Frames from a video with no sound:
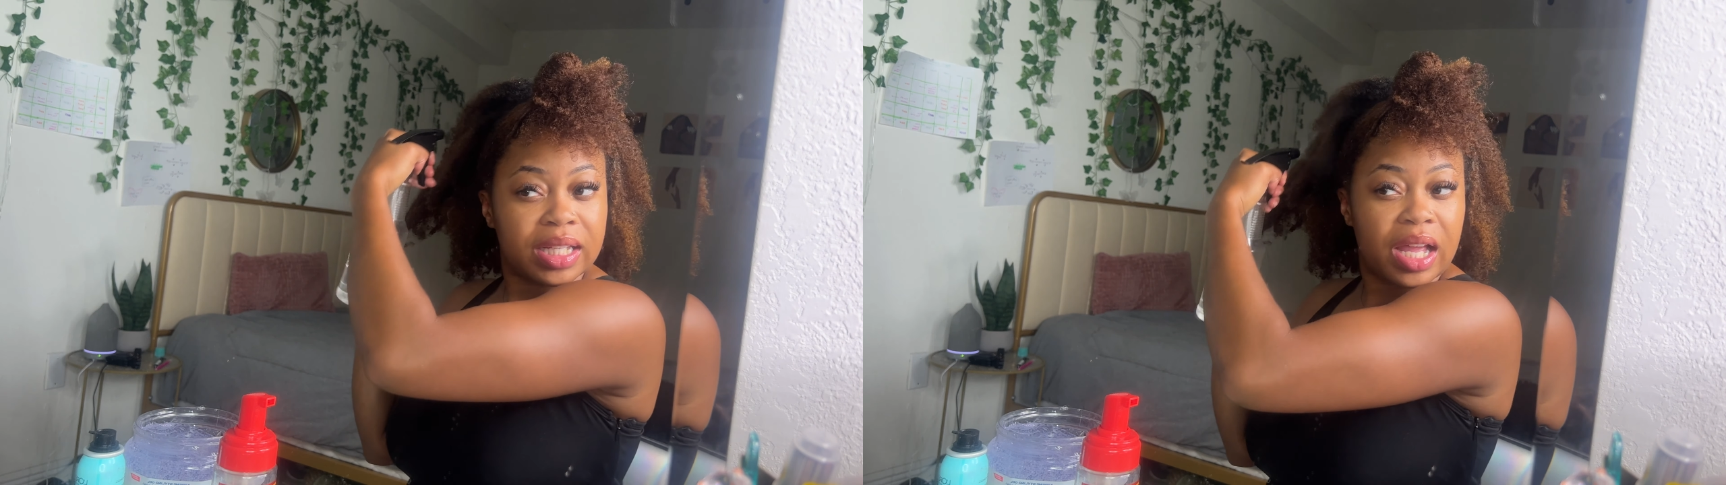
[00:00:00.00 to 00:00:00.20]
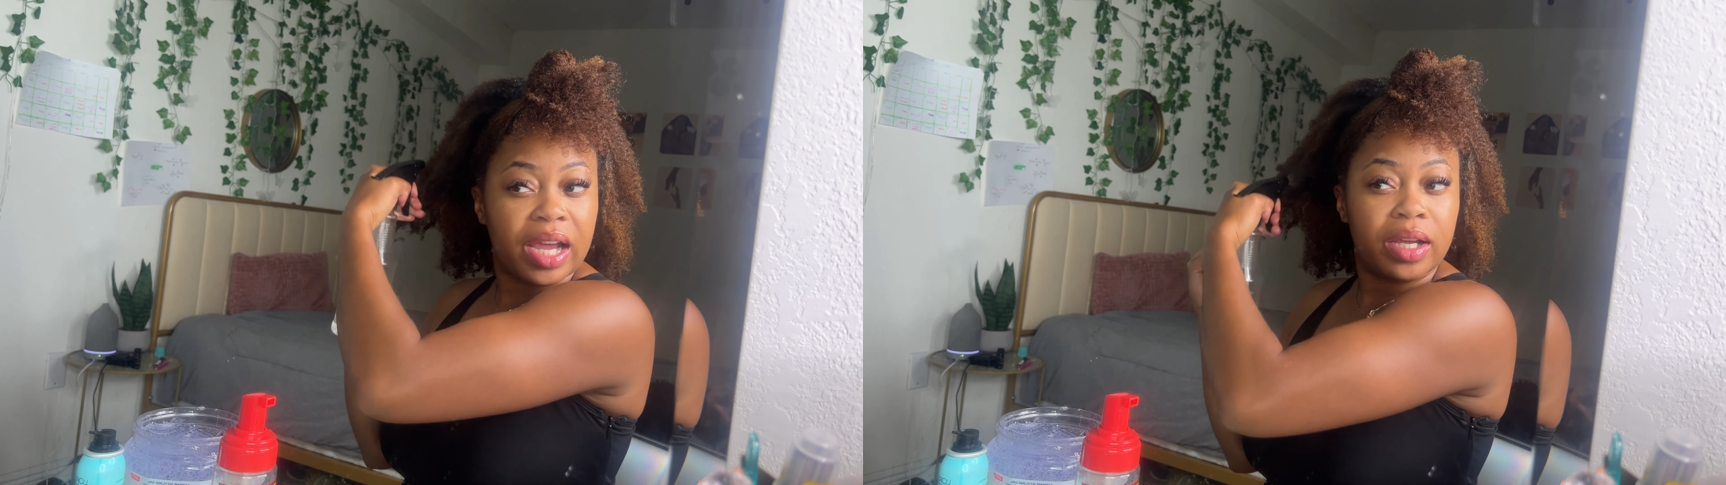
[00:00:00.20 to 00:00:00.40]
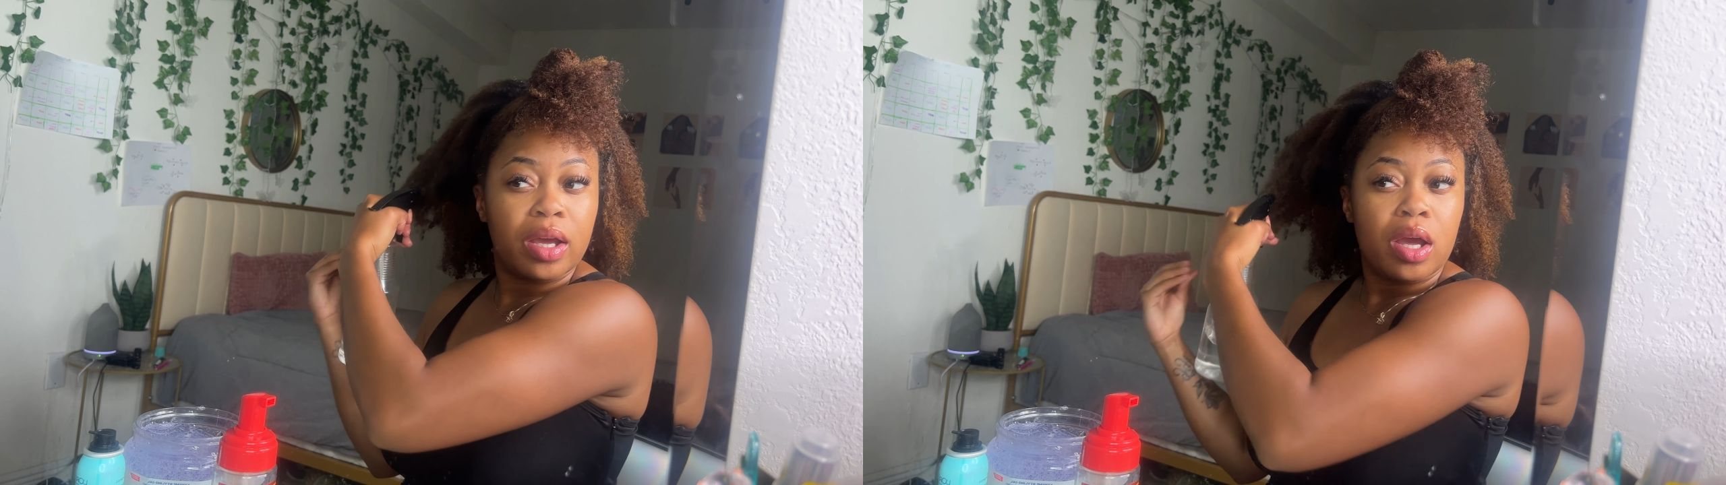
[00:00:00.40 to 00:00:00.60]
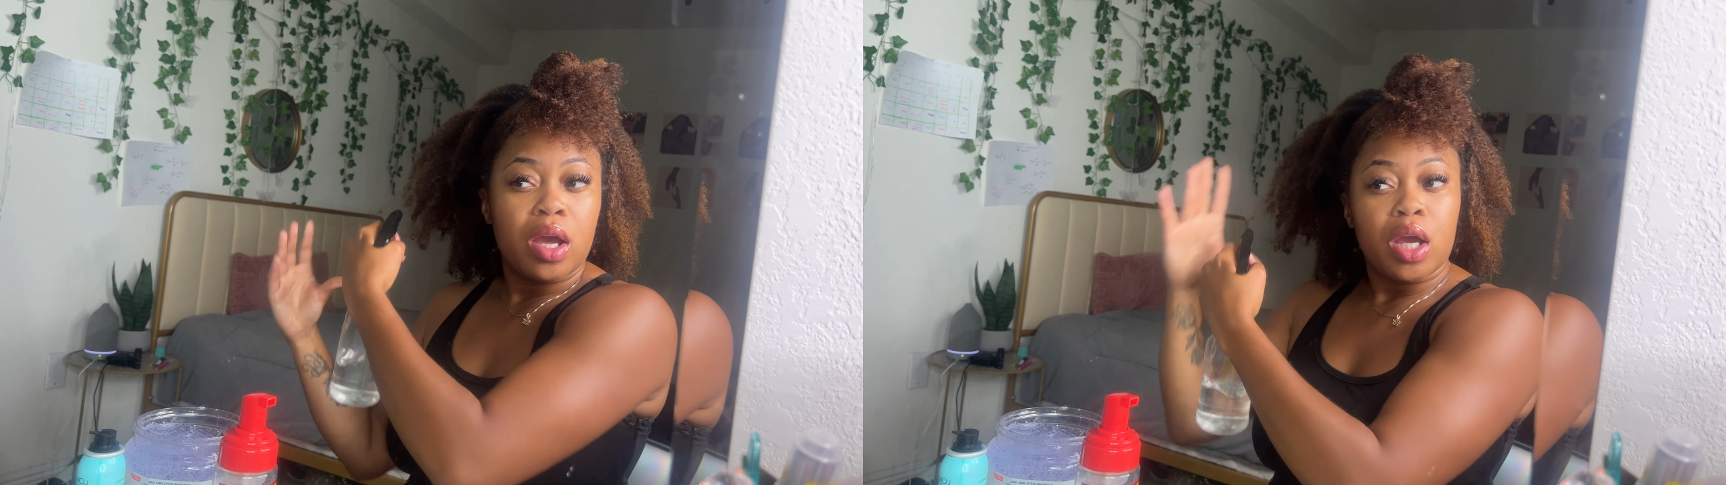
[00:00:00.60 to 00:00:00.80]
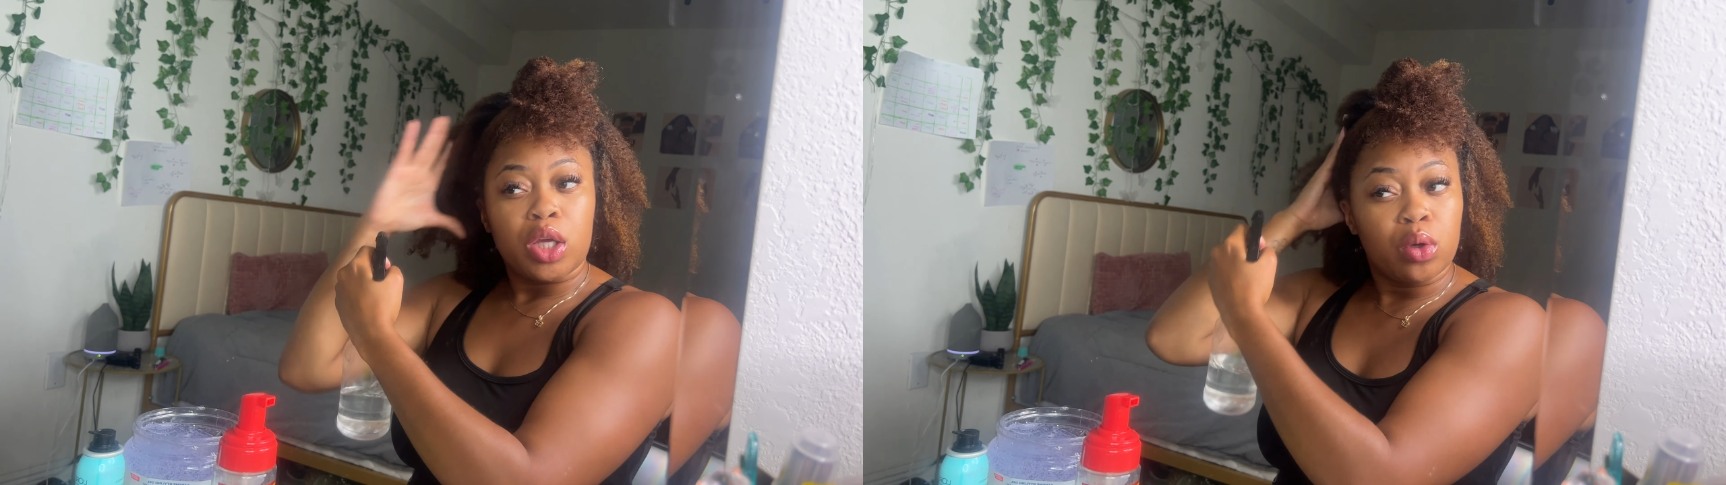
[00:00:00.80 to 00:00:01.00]
Like,
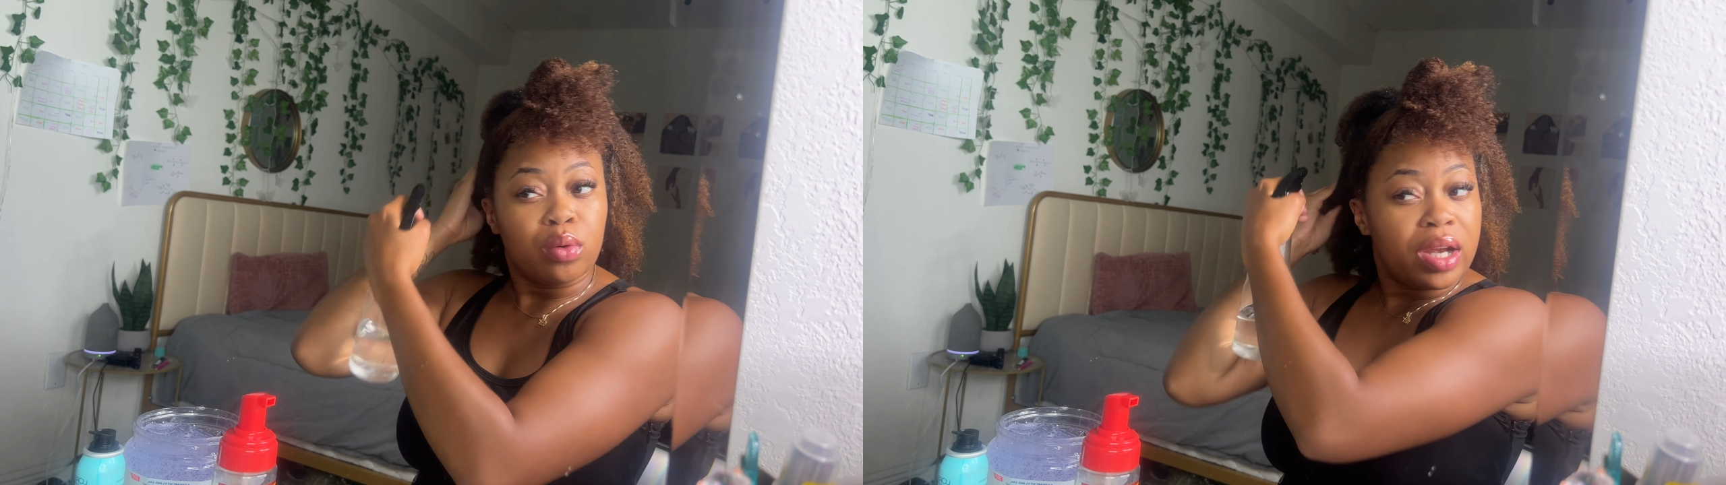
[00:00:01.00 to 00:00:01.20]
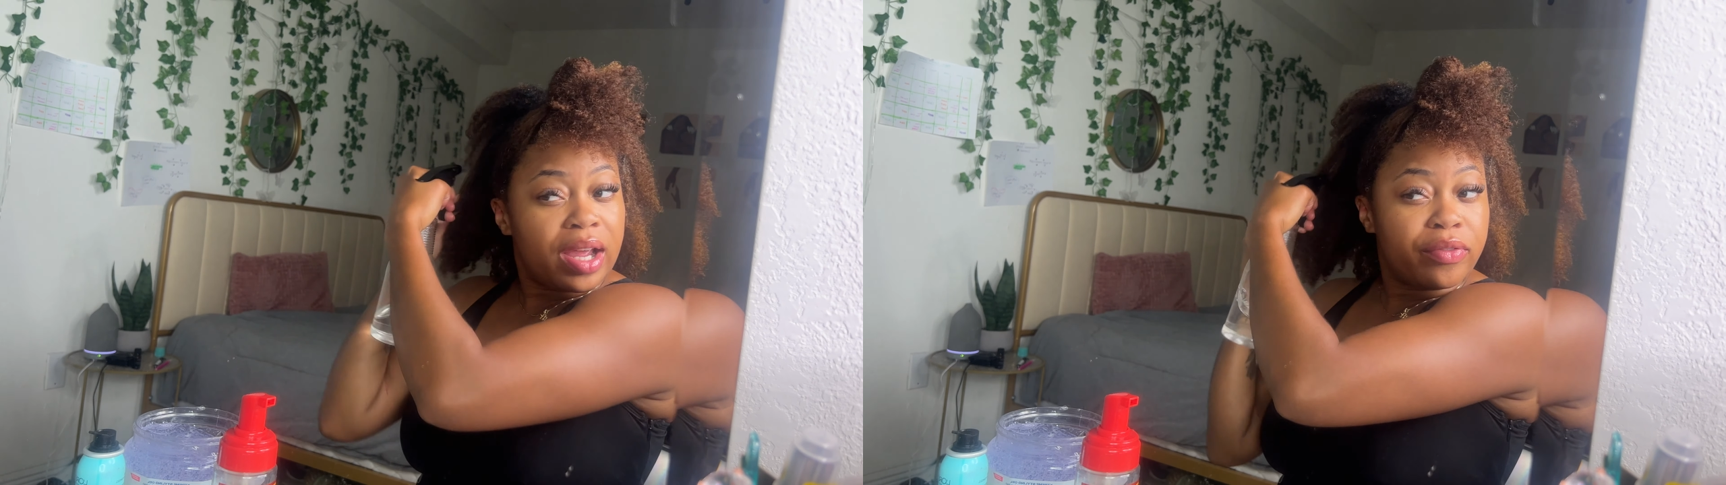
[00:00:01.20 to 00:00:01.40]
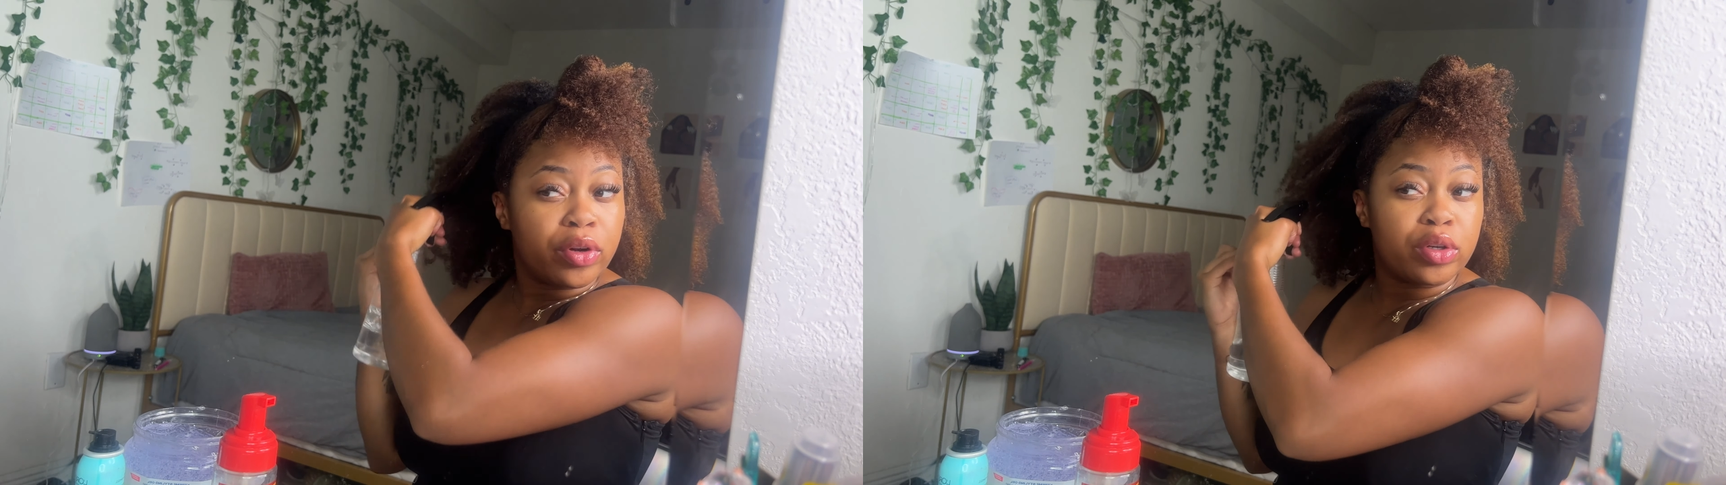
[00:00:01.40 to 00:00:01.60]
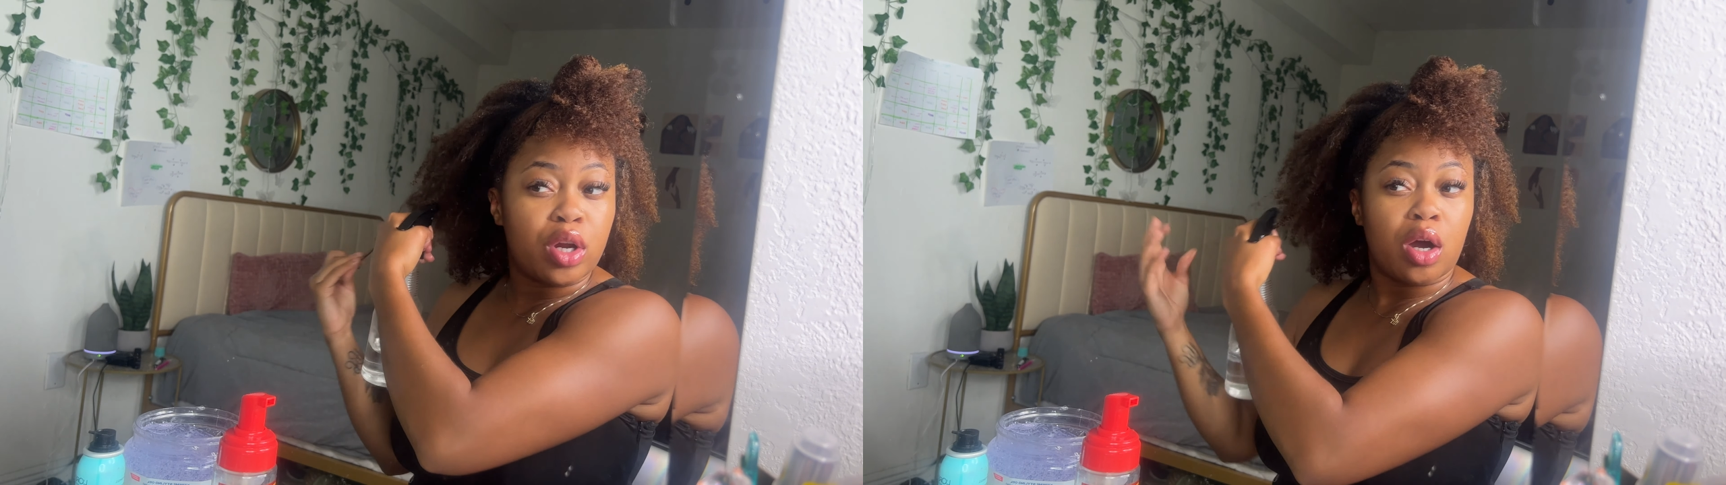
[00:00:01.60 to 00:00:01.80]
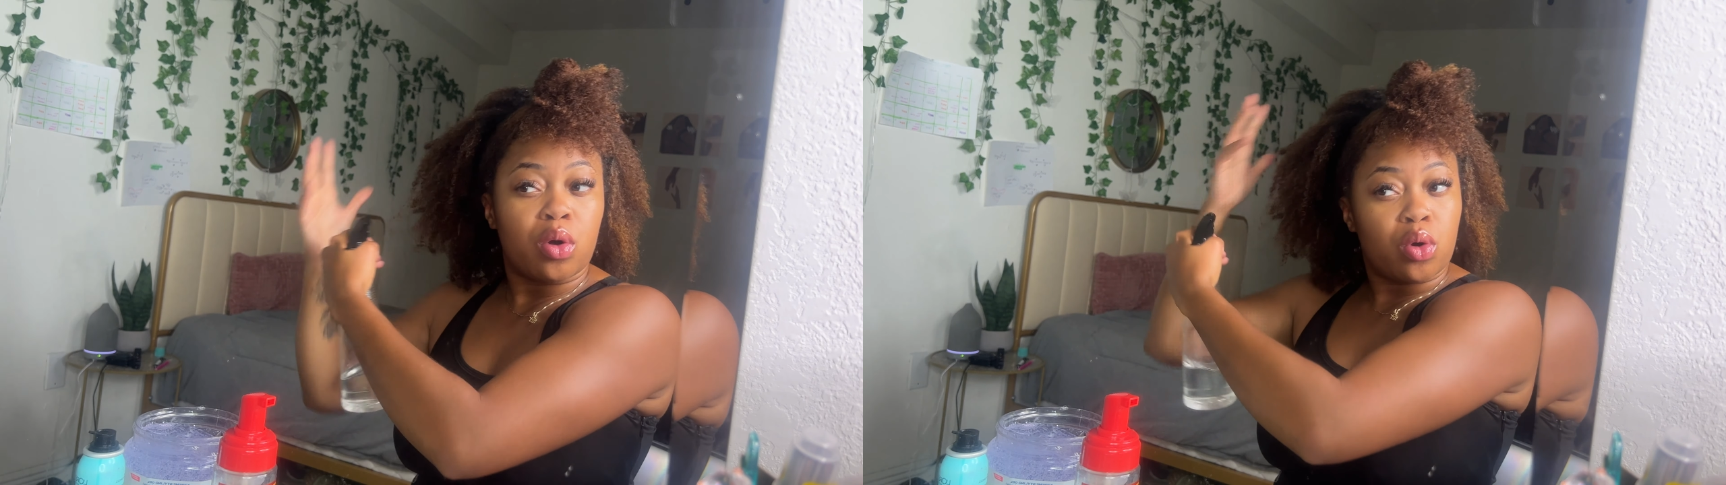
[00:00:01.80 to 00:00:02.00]
you never know